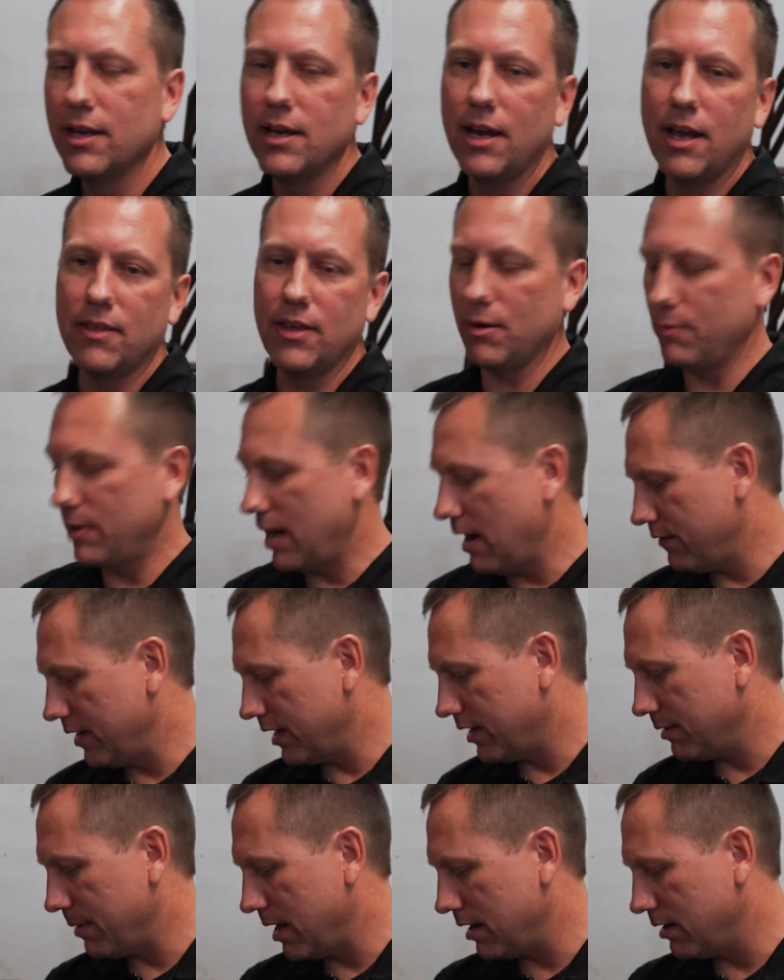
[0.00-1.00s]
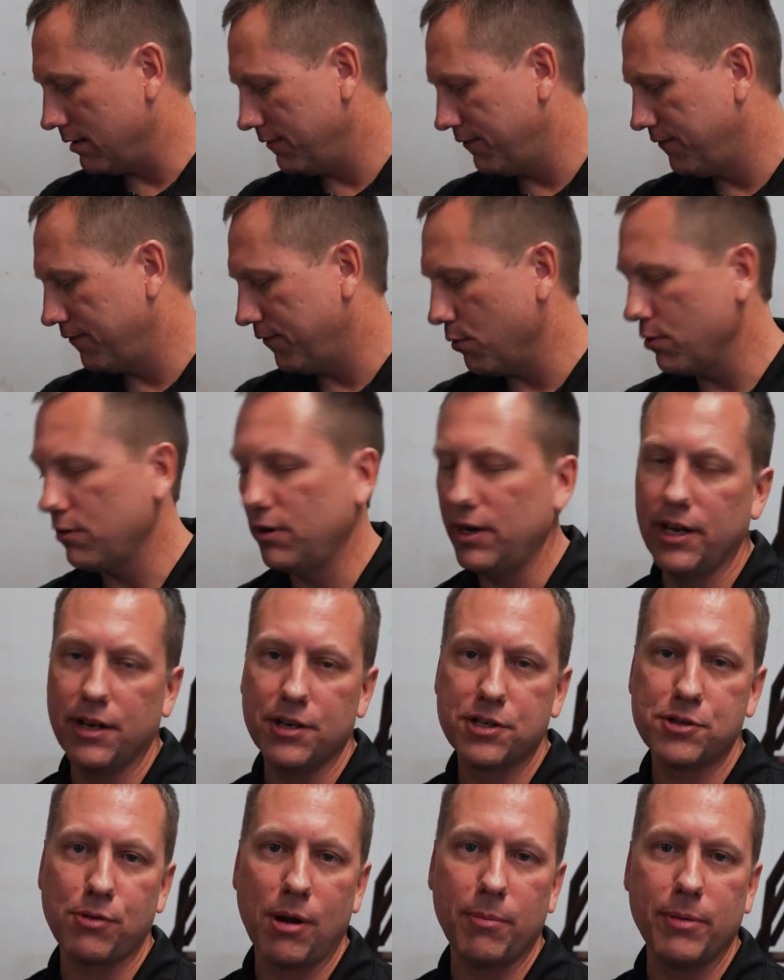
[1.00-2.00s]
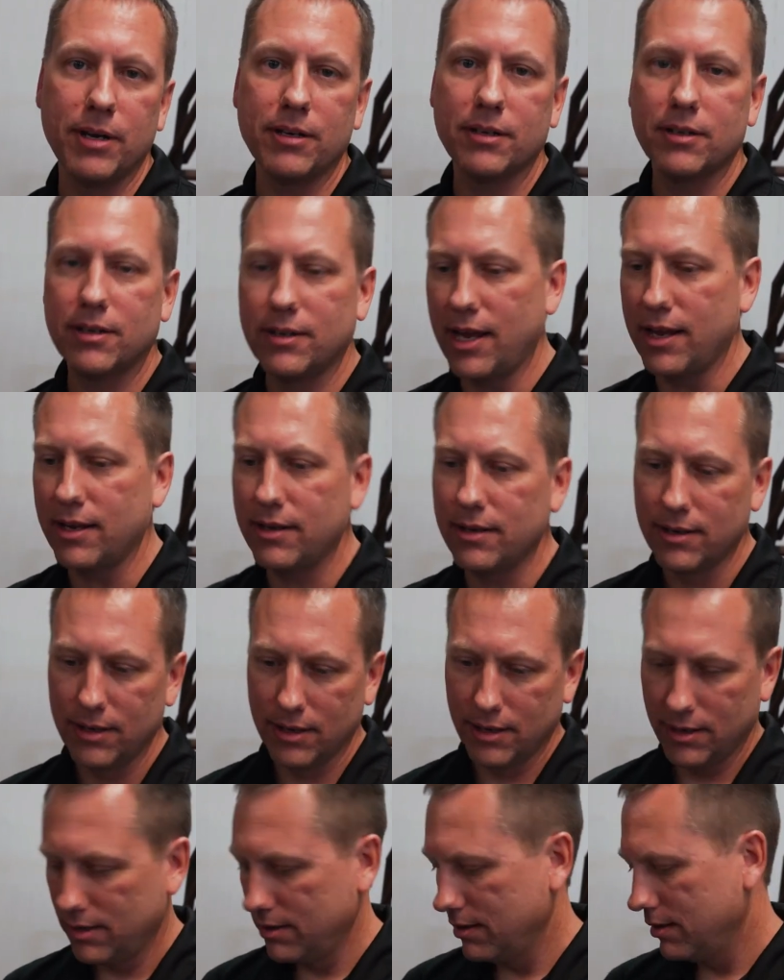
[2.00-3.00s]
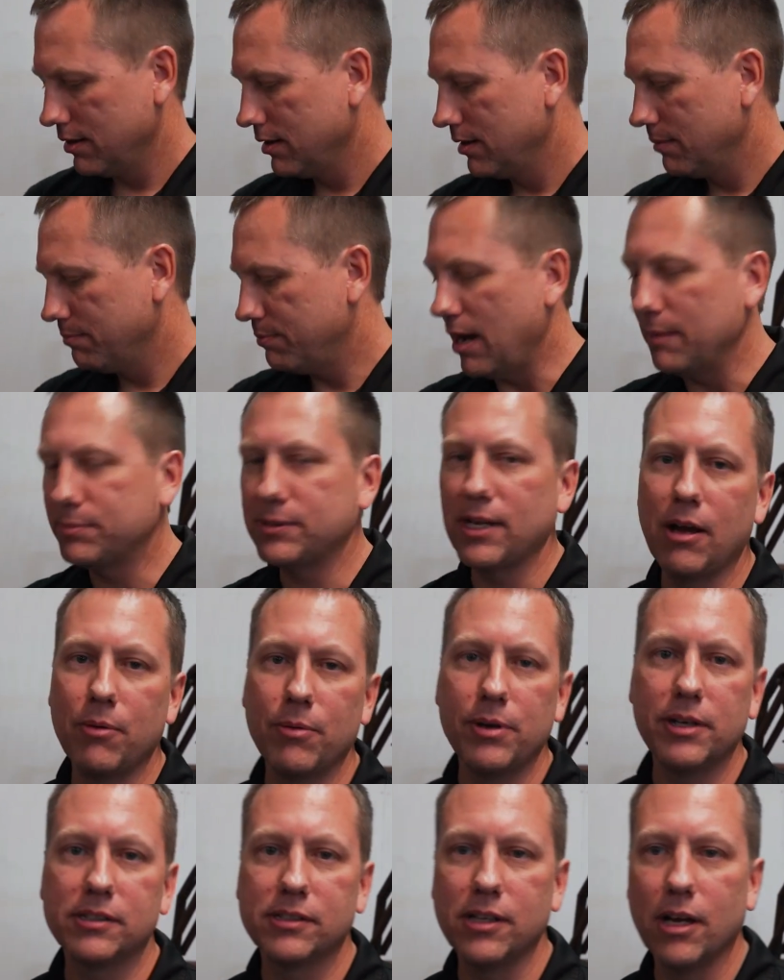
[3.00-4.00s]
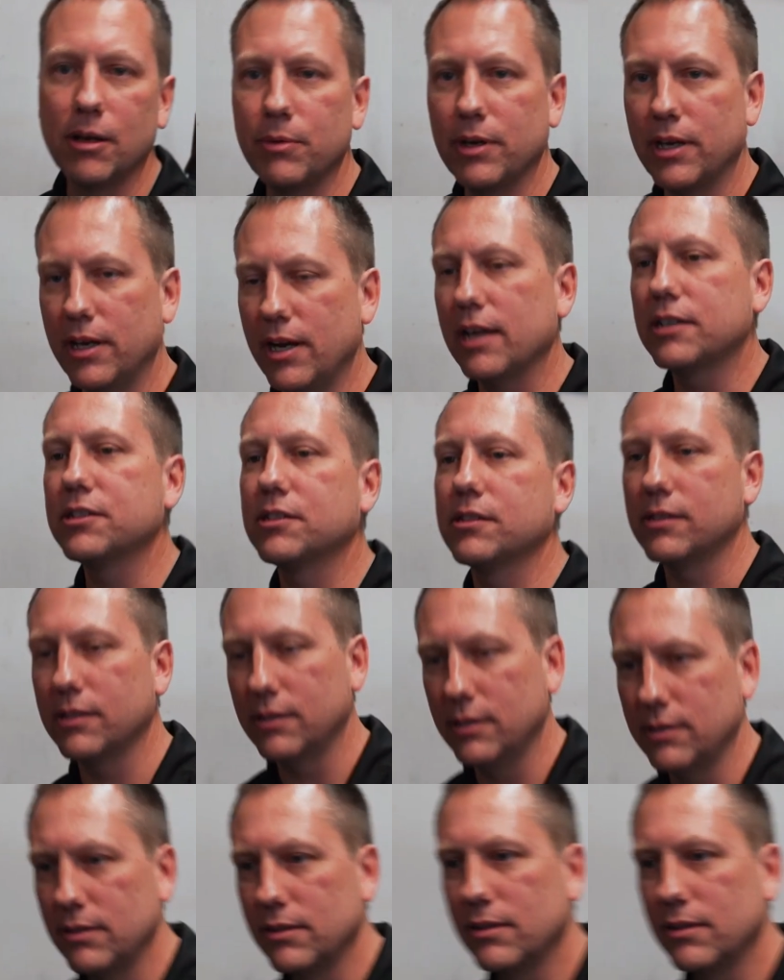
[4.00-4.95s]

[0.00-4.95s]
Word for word: And then we have like about a four inch remnant that pops out when it's done, when the next nice.